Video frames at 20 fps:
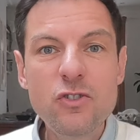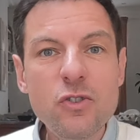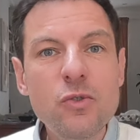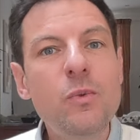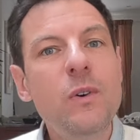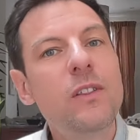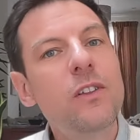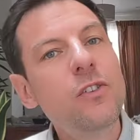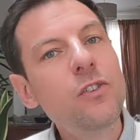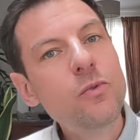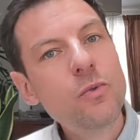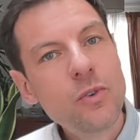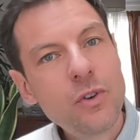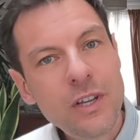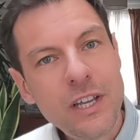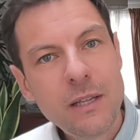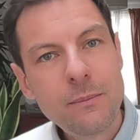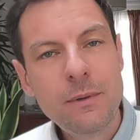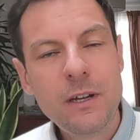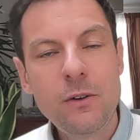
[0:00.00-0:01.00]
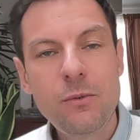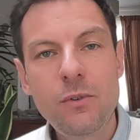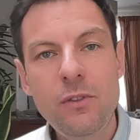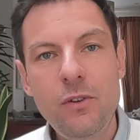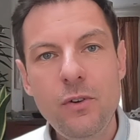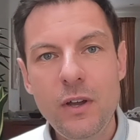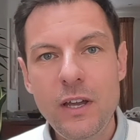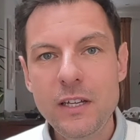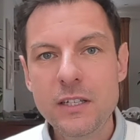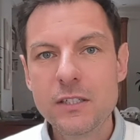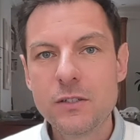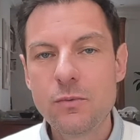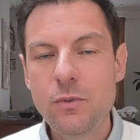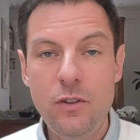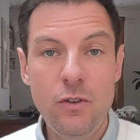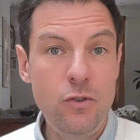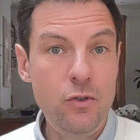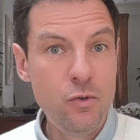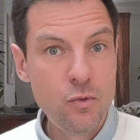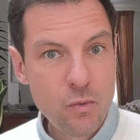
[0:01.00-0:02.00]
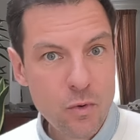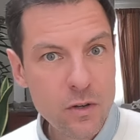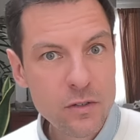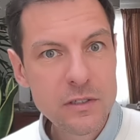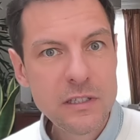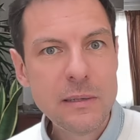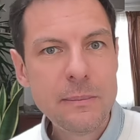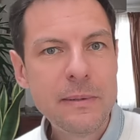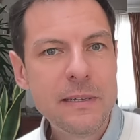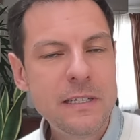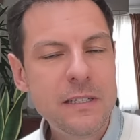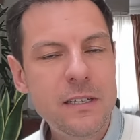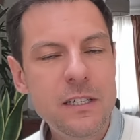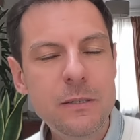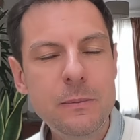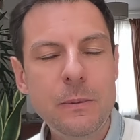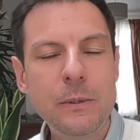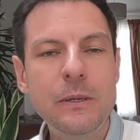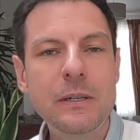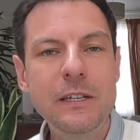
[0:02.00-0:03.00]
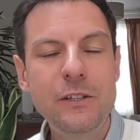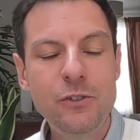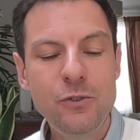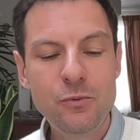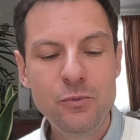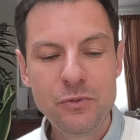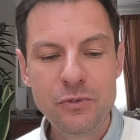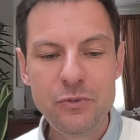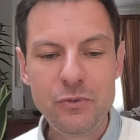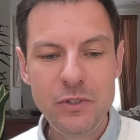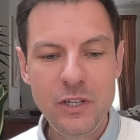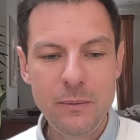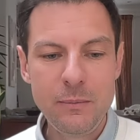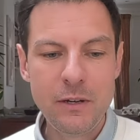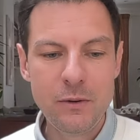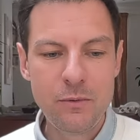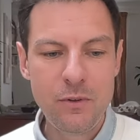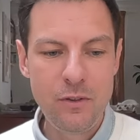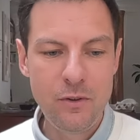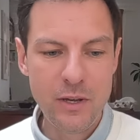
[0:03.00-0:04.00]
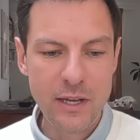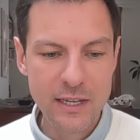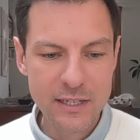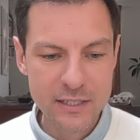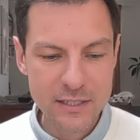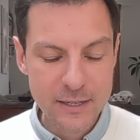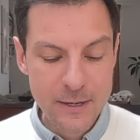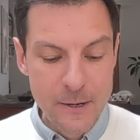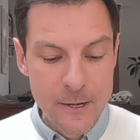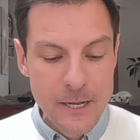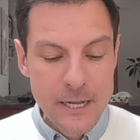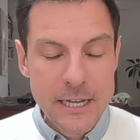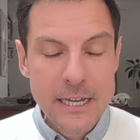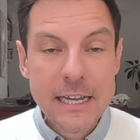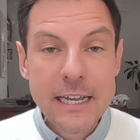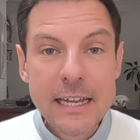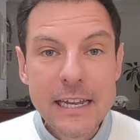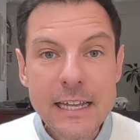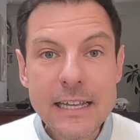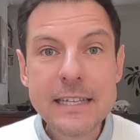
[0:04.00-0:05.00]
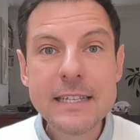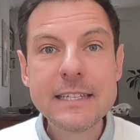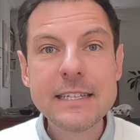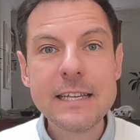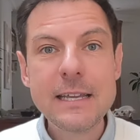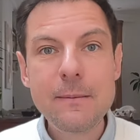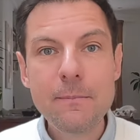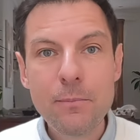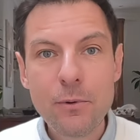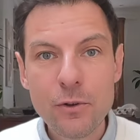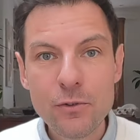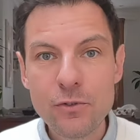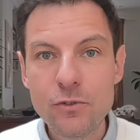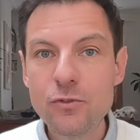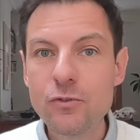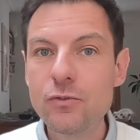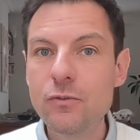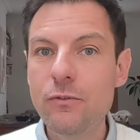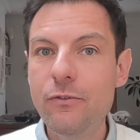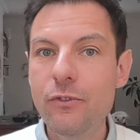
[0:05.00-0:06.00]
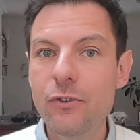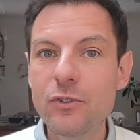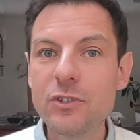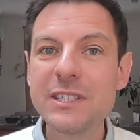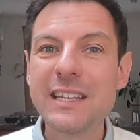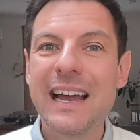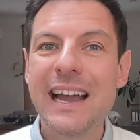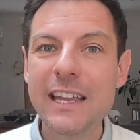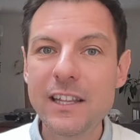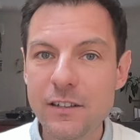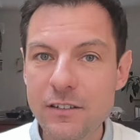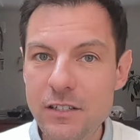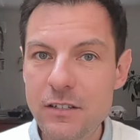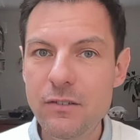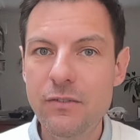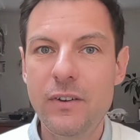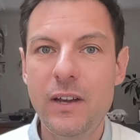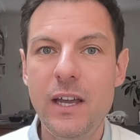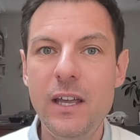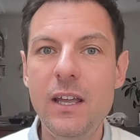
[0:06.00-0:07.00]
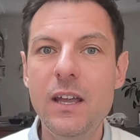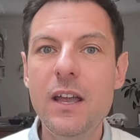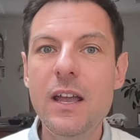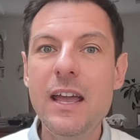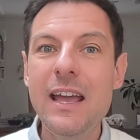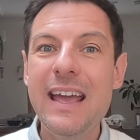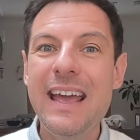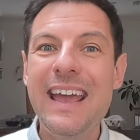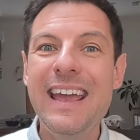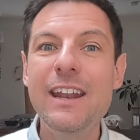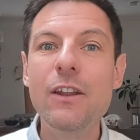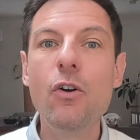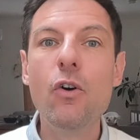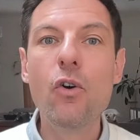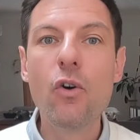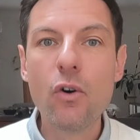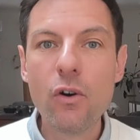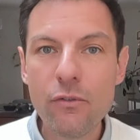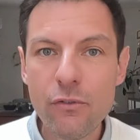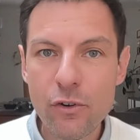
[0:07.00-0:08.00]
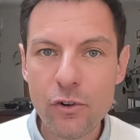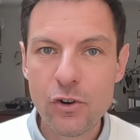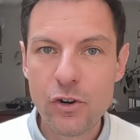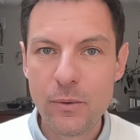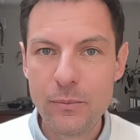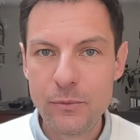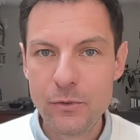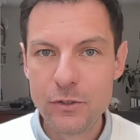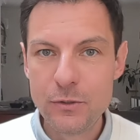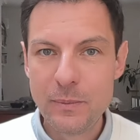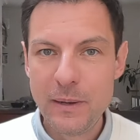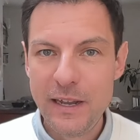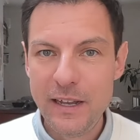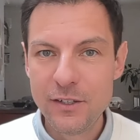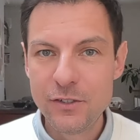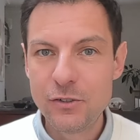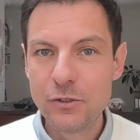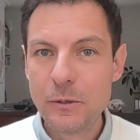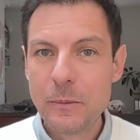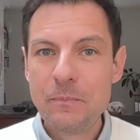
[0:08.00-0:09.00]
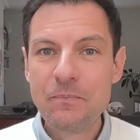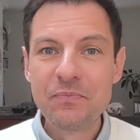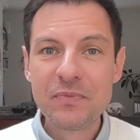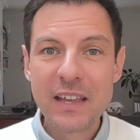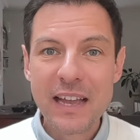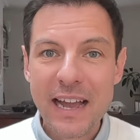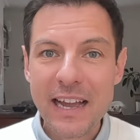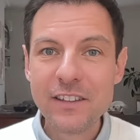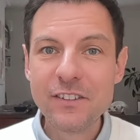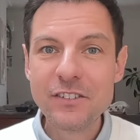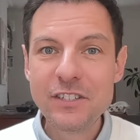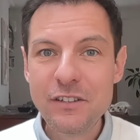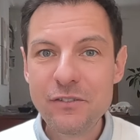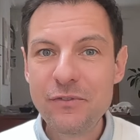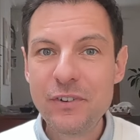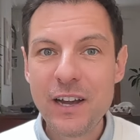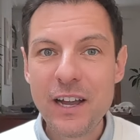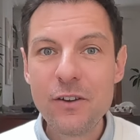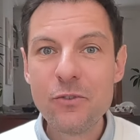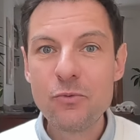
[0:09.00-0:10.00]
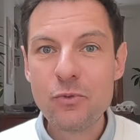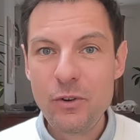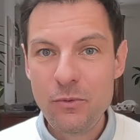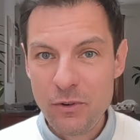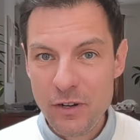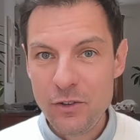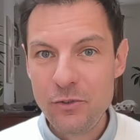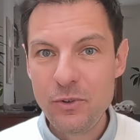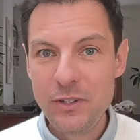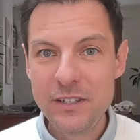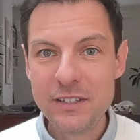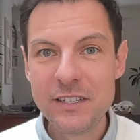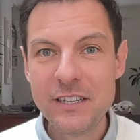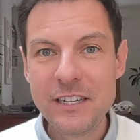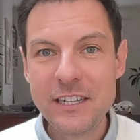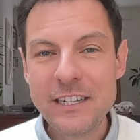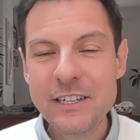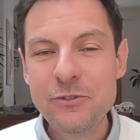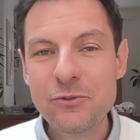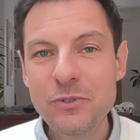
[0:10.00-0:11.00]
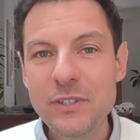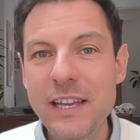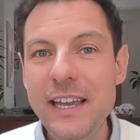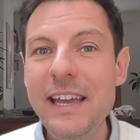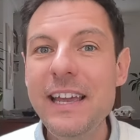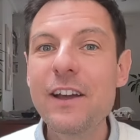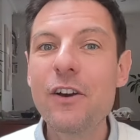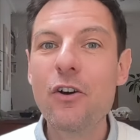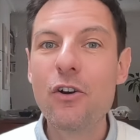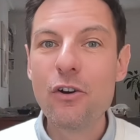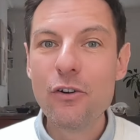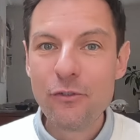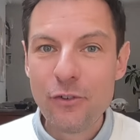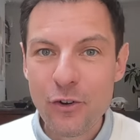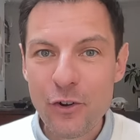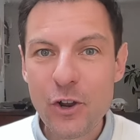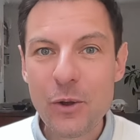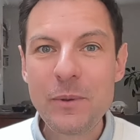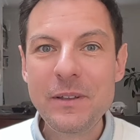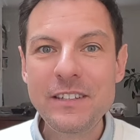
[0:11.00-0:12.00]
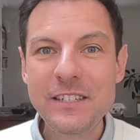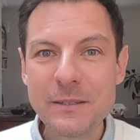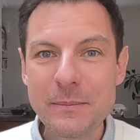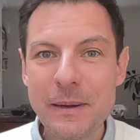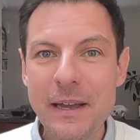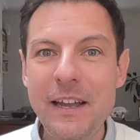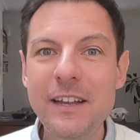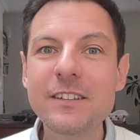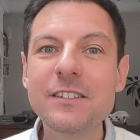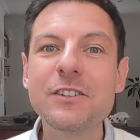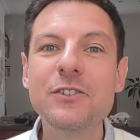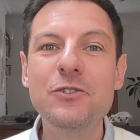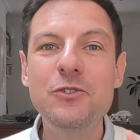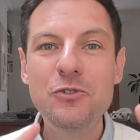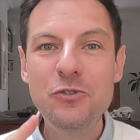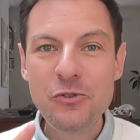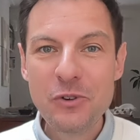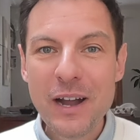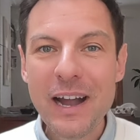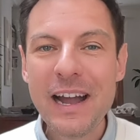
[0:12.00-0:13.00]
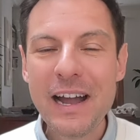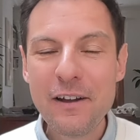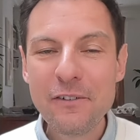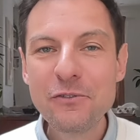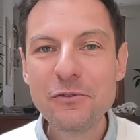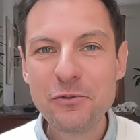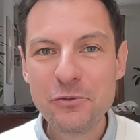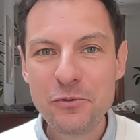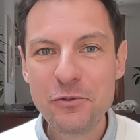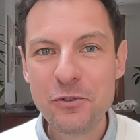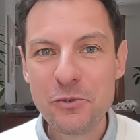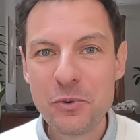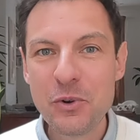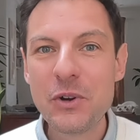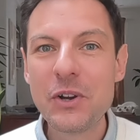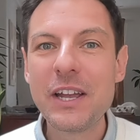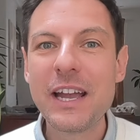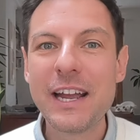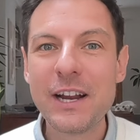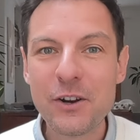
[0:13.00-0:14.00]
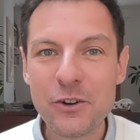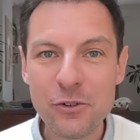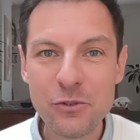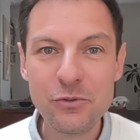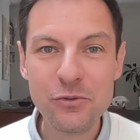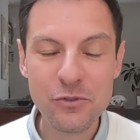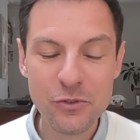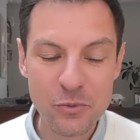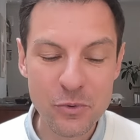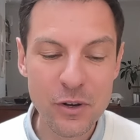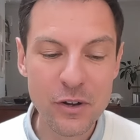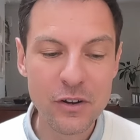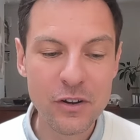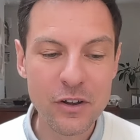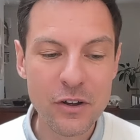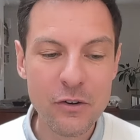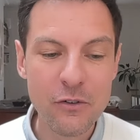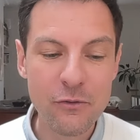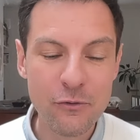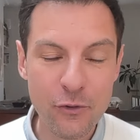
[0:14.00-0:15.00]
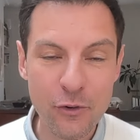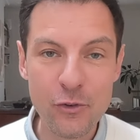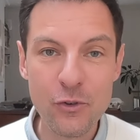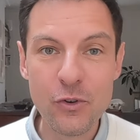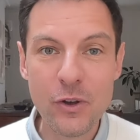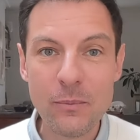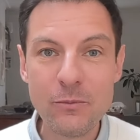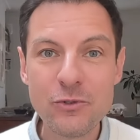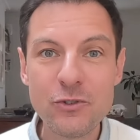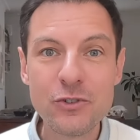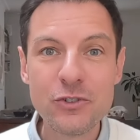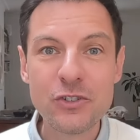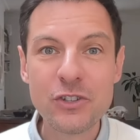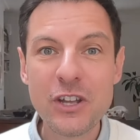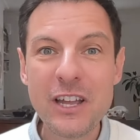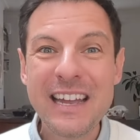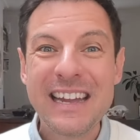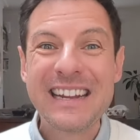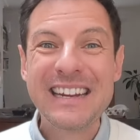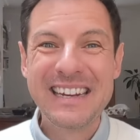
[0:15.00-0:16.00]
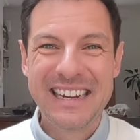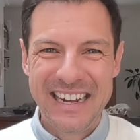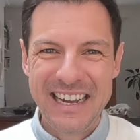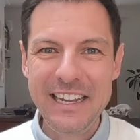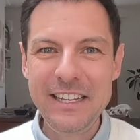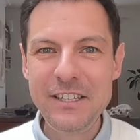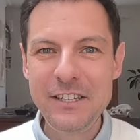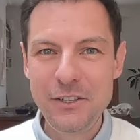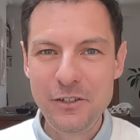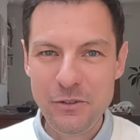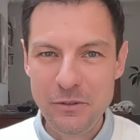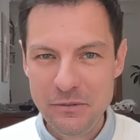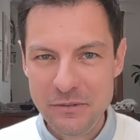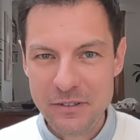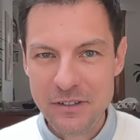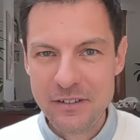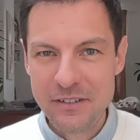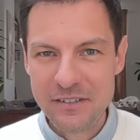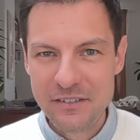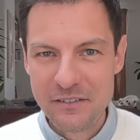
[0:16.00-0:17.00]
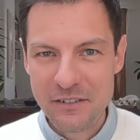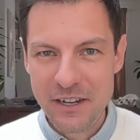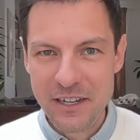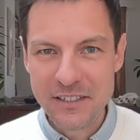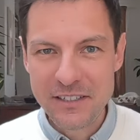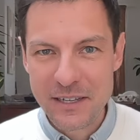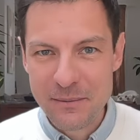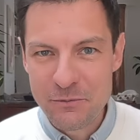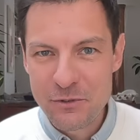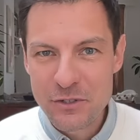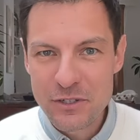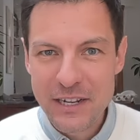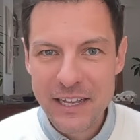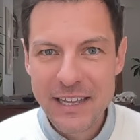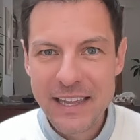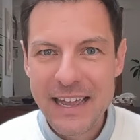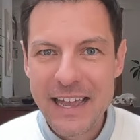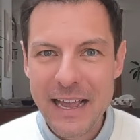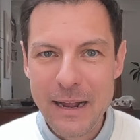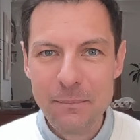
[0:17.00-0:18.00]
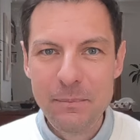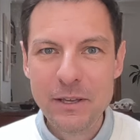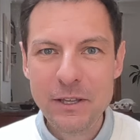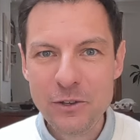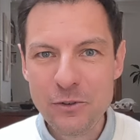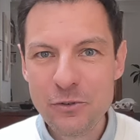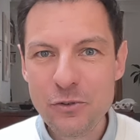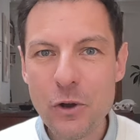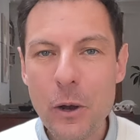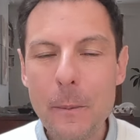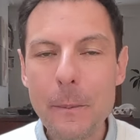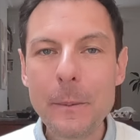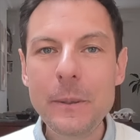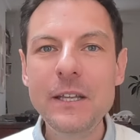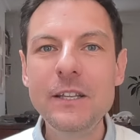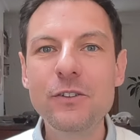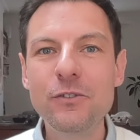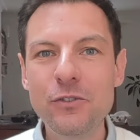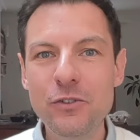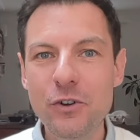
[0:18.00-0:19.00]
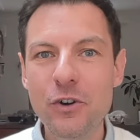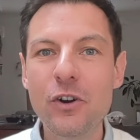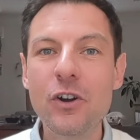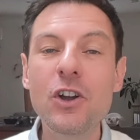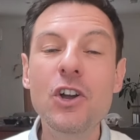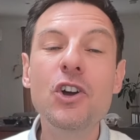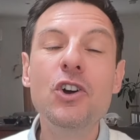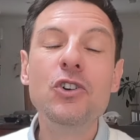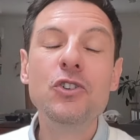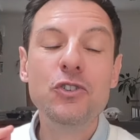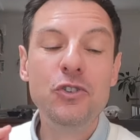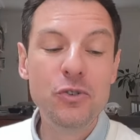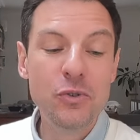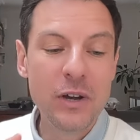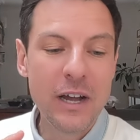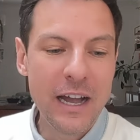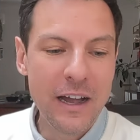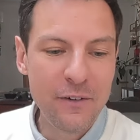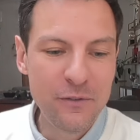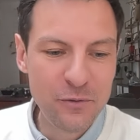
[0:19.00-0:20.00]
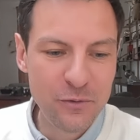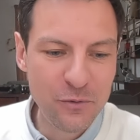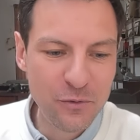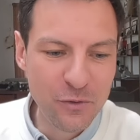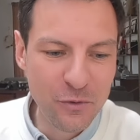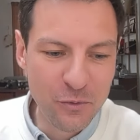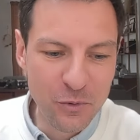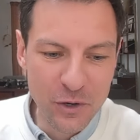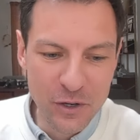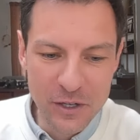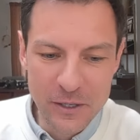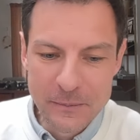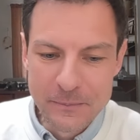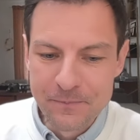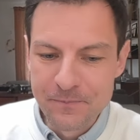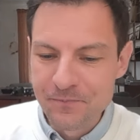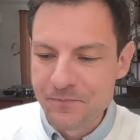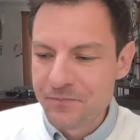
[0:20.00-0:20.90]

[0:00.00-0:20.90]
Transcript: sure whether you want to get back with your ex, whether you want desperately to want to get back with your ex, it is important to first identify and overcome those barriers. So identify, we will do it today. Overcoming these barriers, you have to do the work. I can't do the work for you. I'm just guiding you, right? I'm just like helping you, opening the door. You have to do the work.